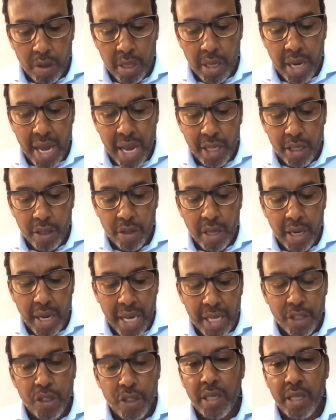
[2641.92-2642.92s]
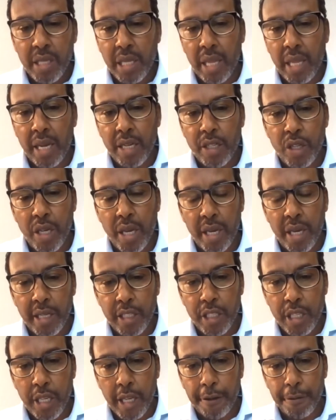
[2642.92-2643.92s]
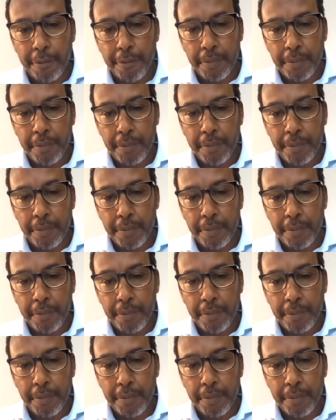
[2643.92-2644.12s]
The last thing that I'll say is,